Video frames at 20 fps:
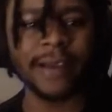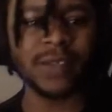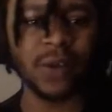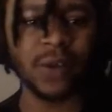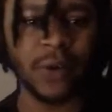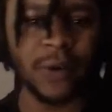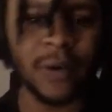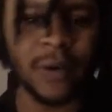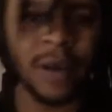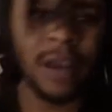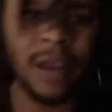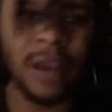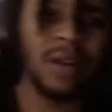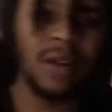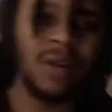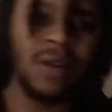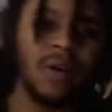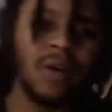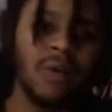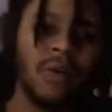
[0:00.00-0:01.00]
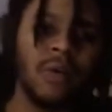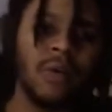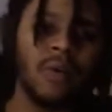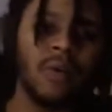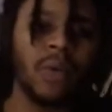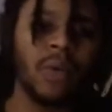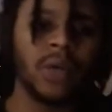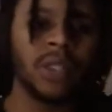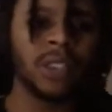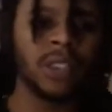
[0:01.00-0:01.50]
So
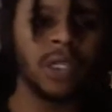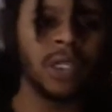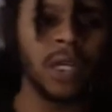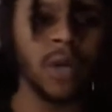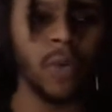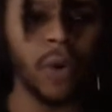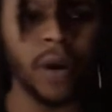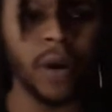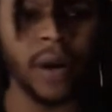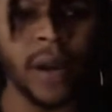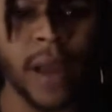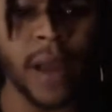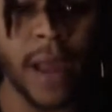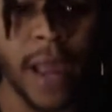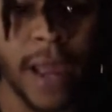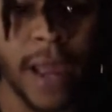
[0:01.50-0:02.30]
we're